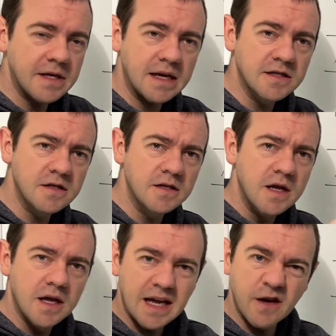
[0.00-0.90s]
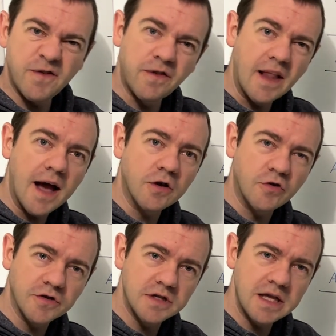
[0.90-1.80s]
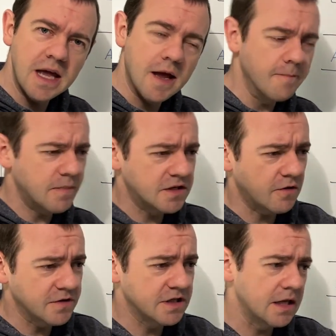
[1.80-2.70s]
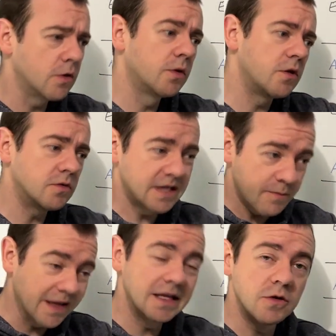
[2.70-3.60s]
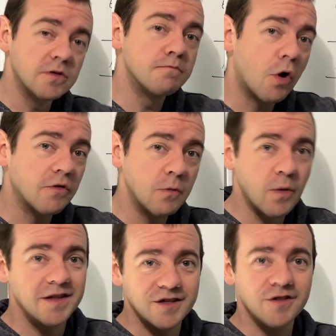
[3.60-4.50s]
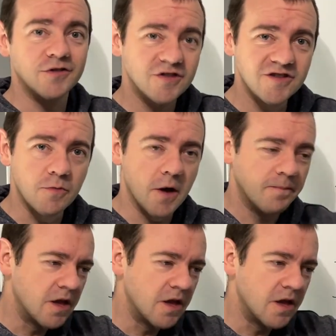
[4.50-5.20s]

nice and kind of flat across the year, because obviously you'll typically use more in winter than summer.